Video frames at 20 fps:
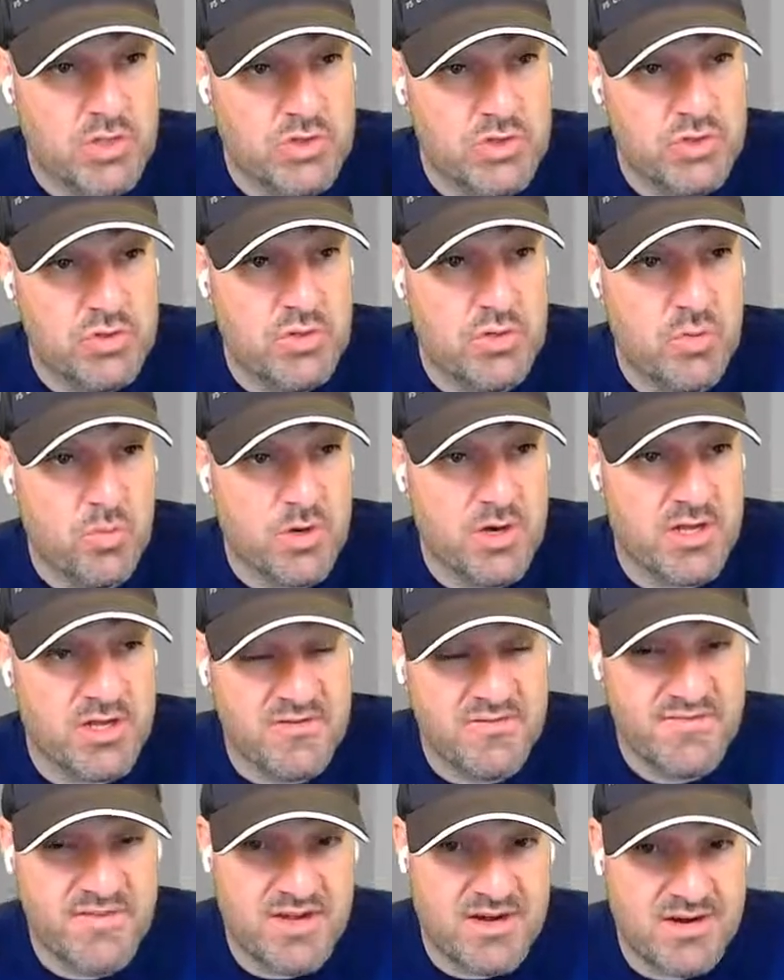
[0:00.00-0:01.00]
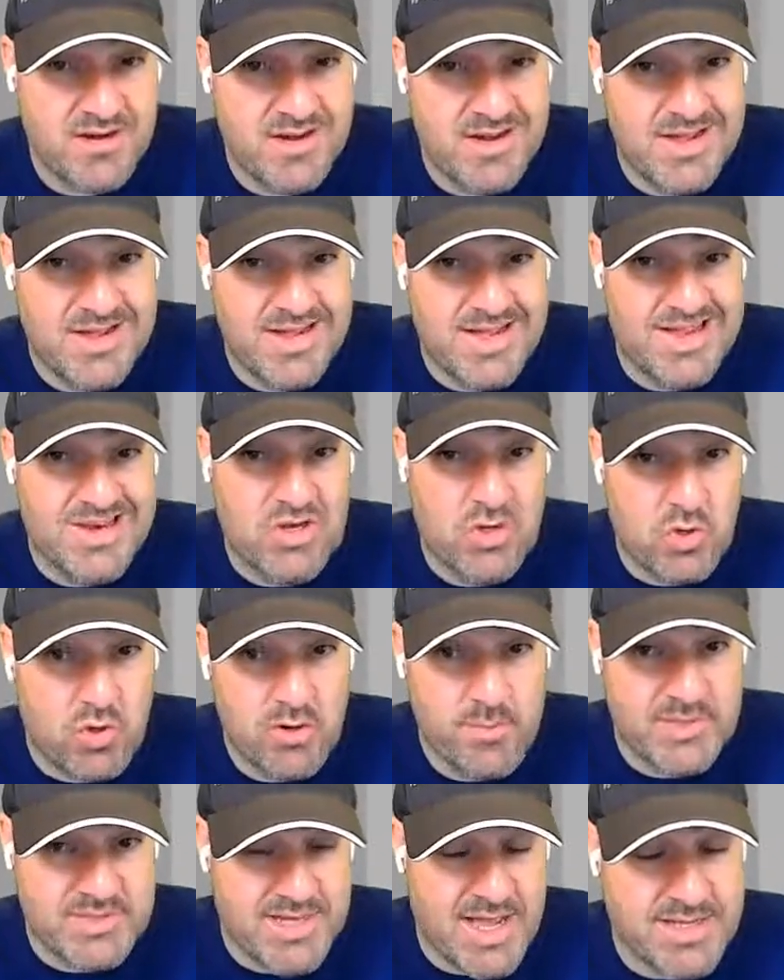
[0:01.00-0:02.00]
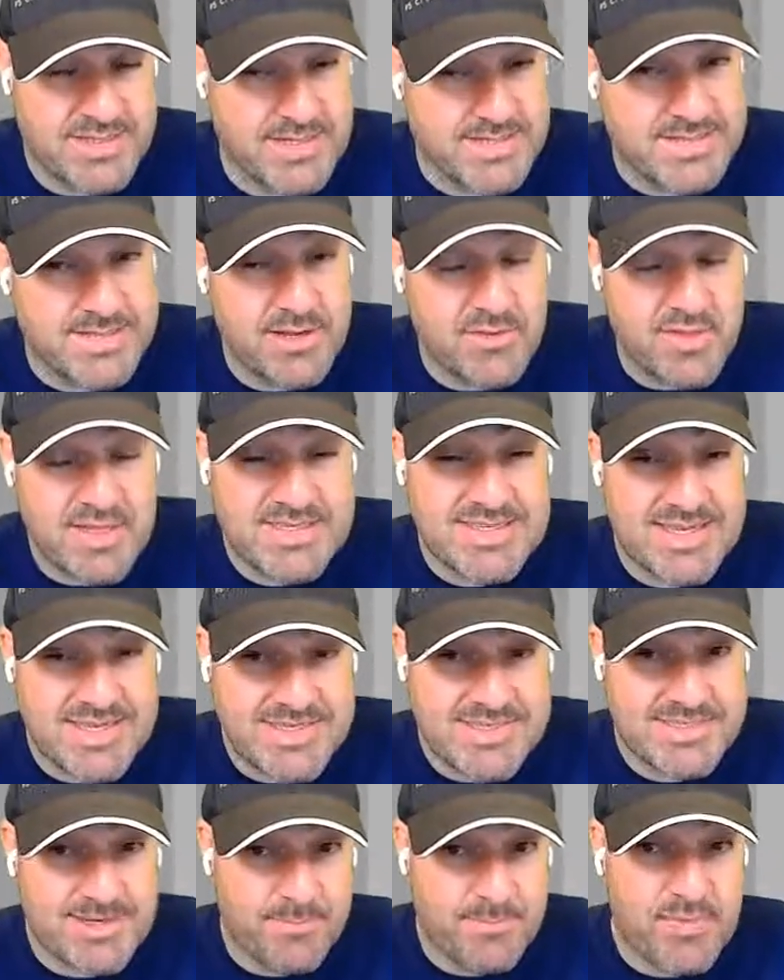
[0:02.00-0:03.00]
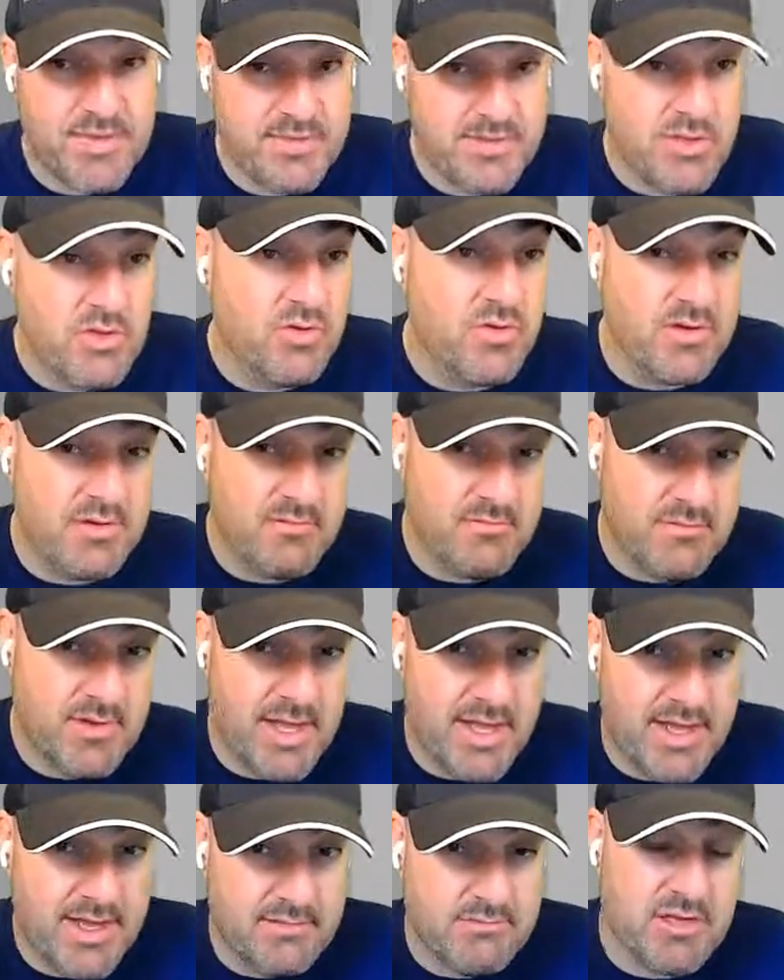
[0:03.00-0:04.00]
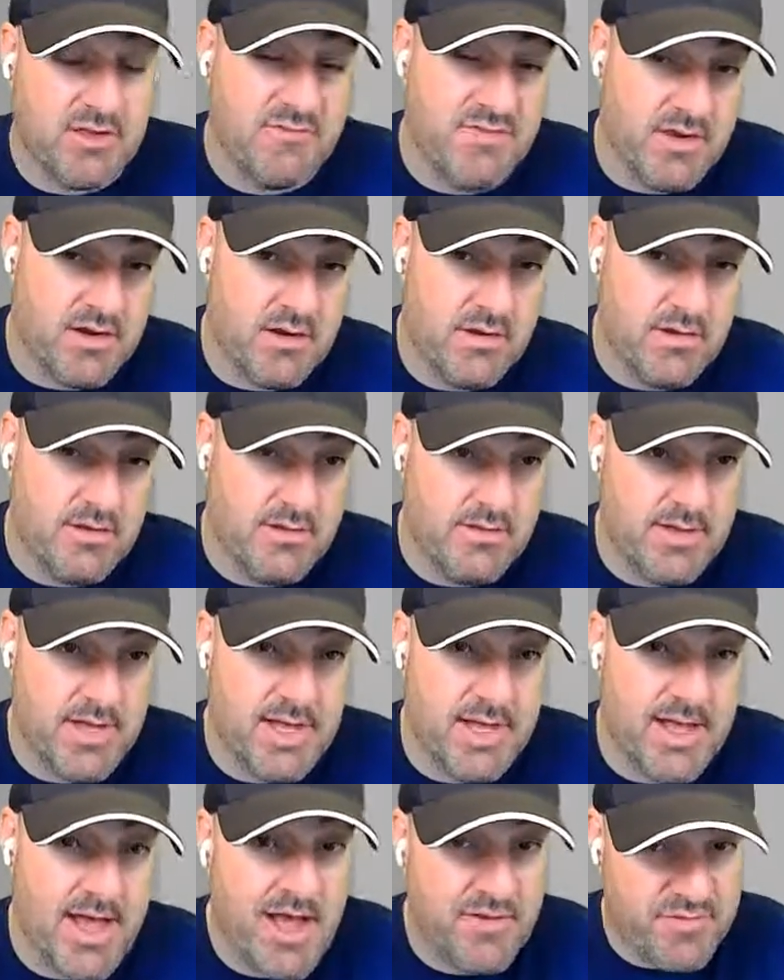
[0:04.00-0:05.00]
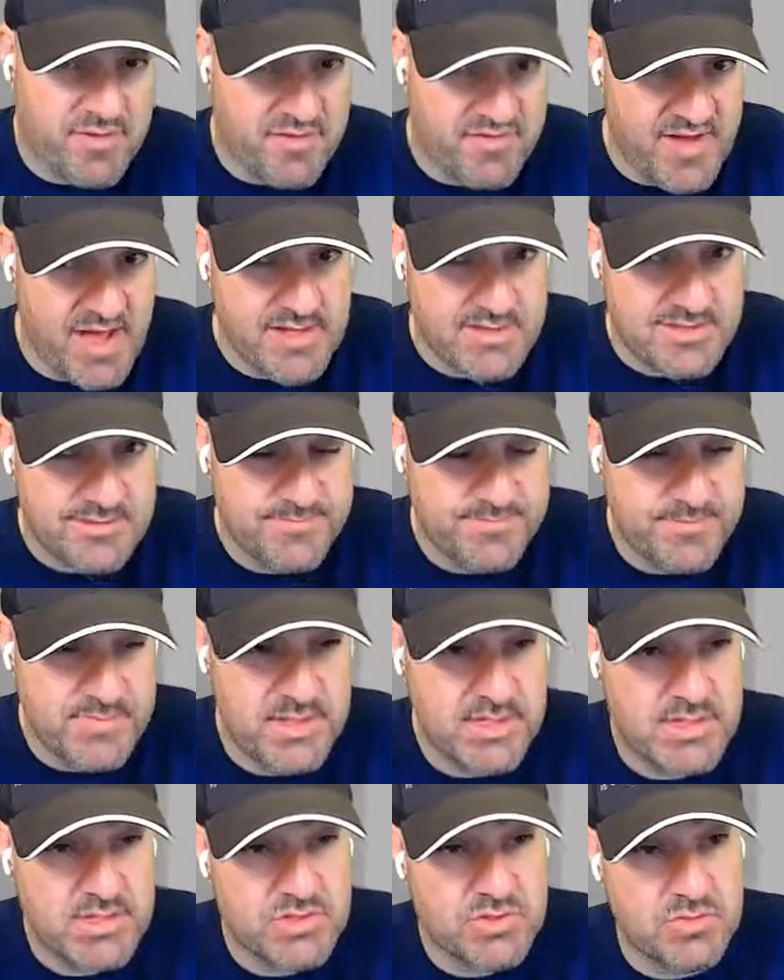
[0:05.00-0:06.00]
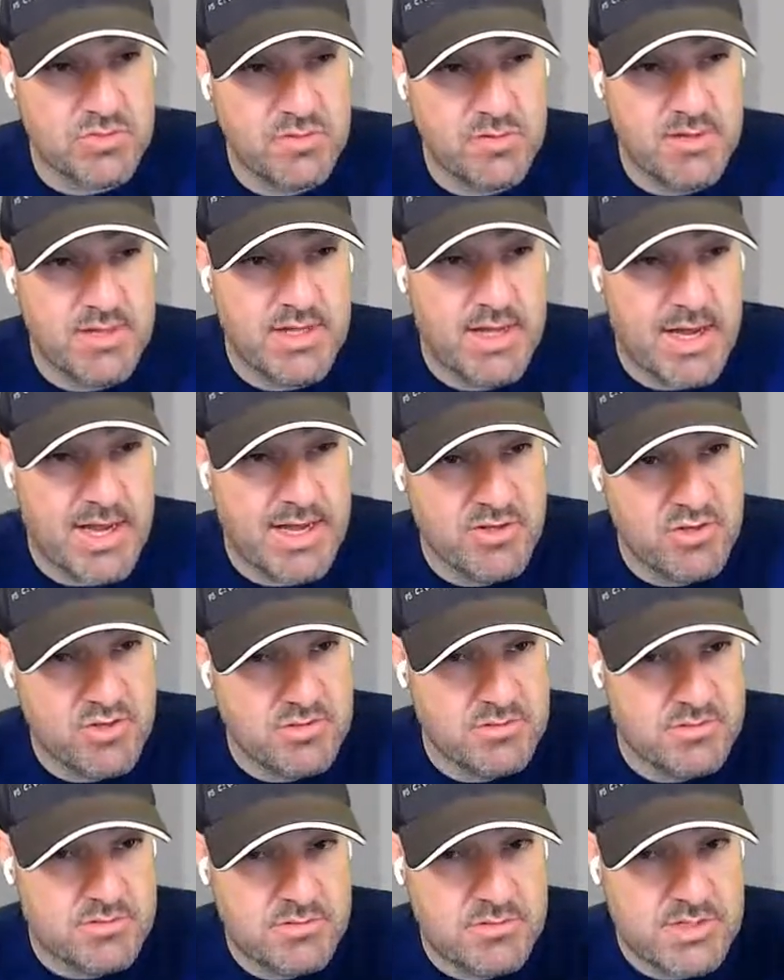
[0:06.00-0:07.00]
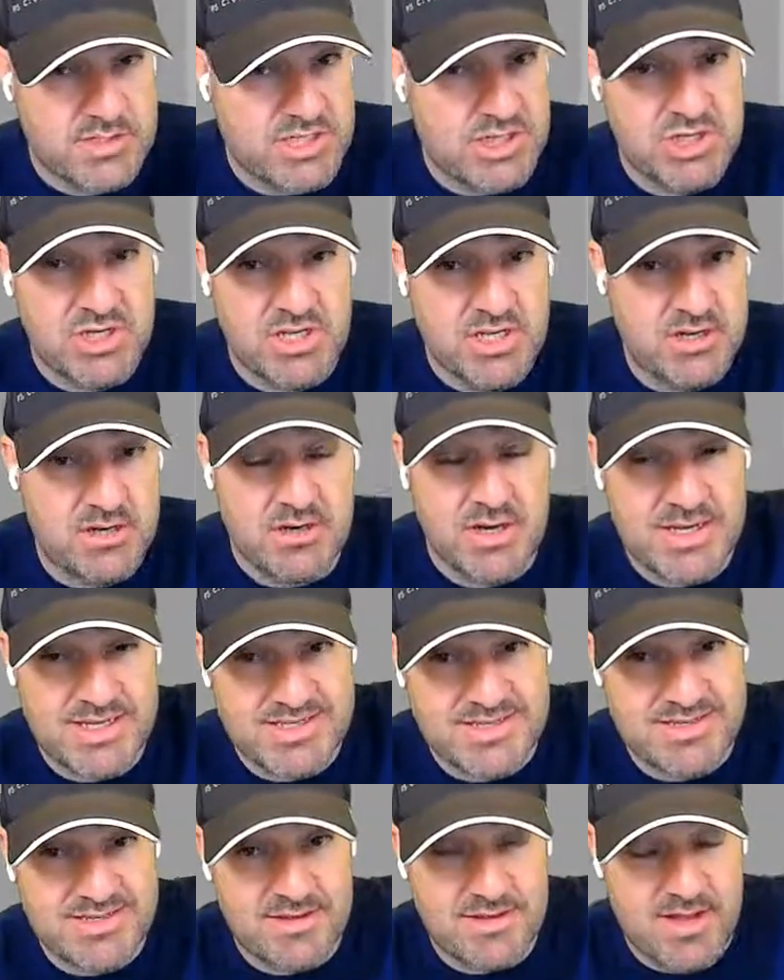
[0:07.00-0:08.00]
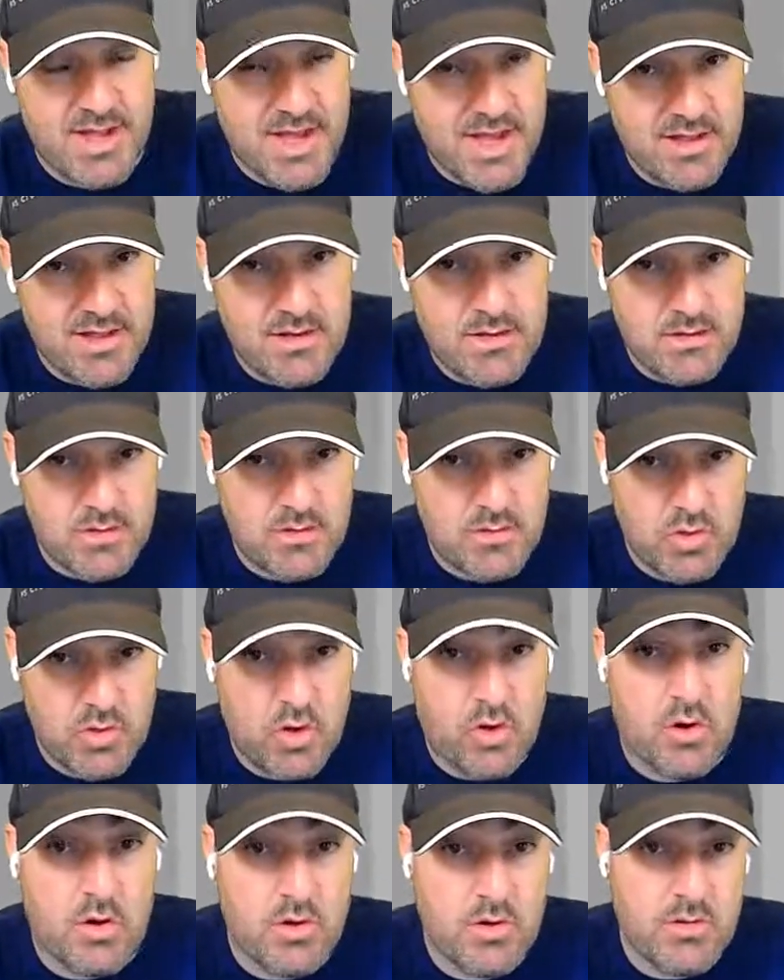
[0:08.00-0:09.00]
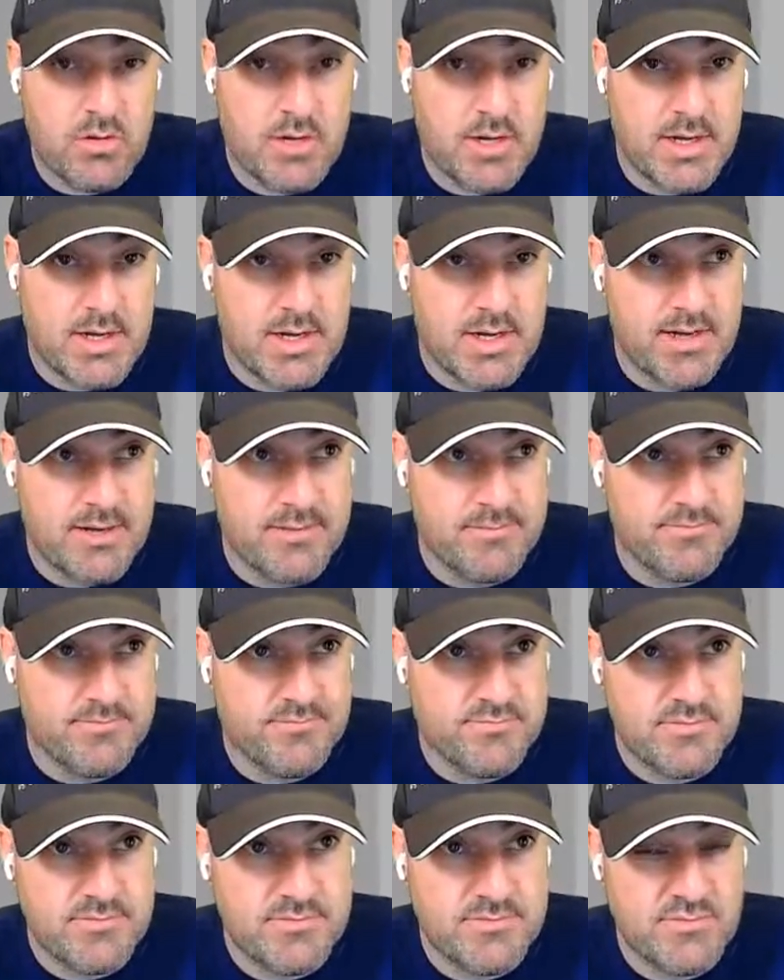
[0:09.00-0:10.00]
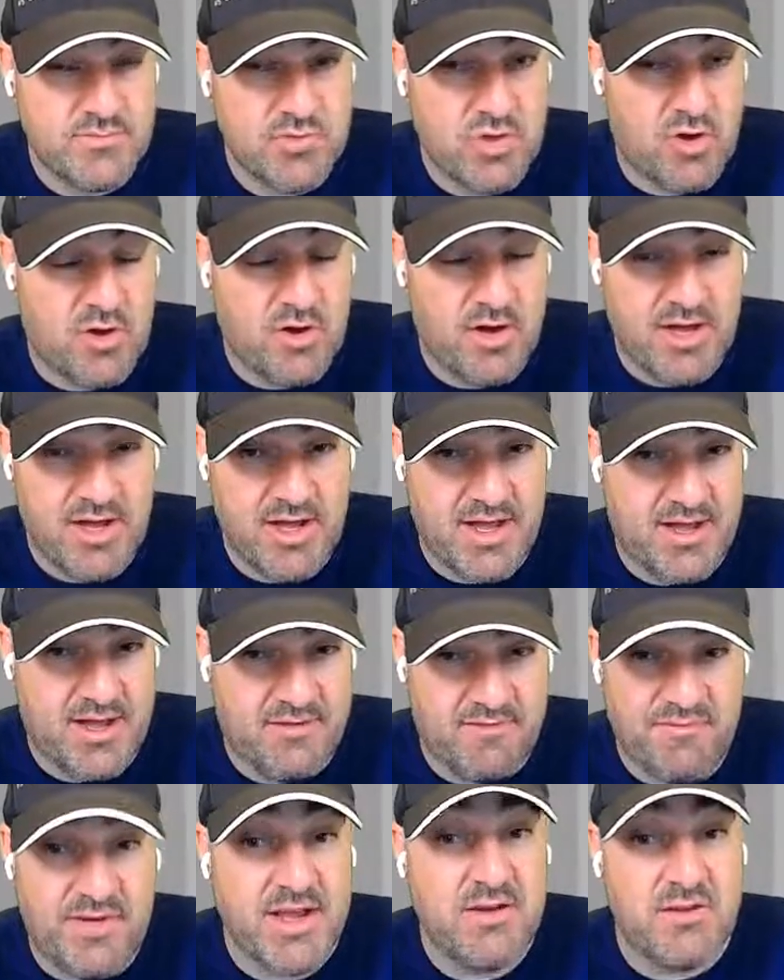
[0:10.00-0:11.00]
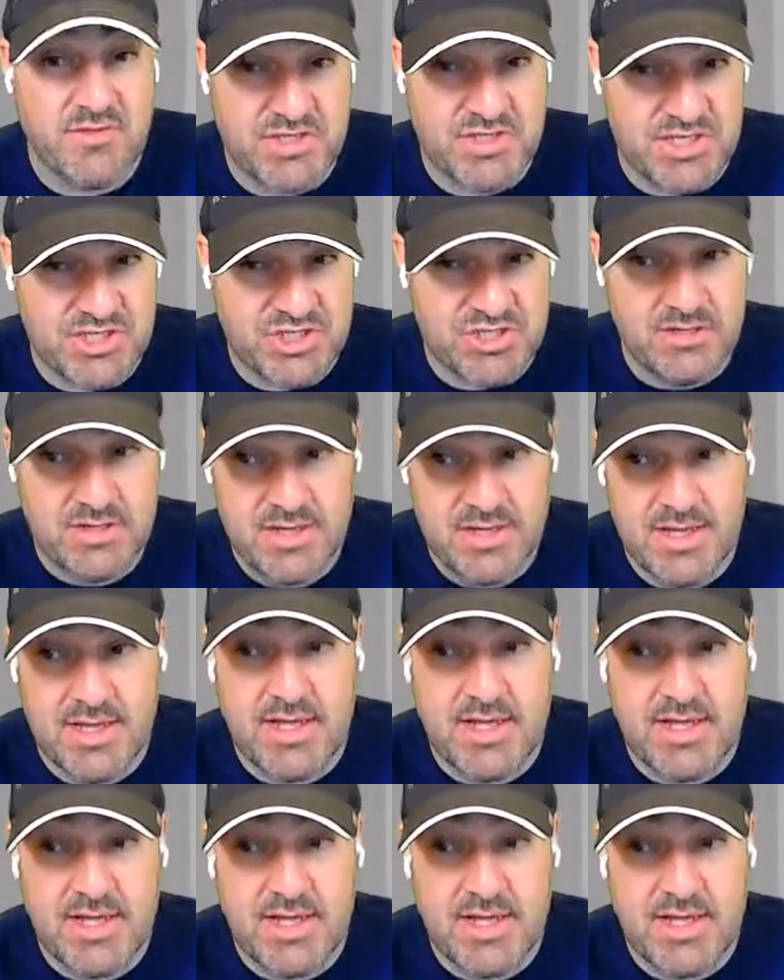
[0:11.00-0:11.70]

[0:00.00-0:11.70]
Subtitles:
do you want to configure anonymous access? Now this is something that you can configure after the fact. So your decision here is not a final decision.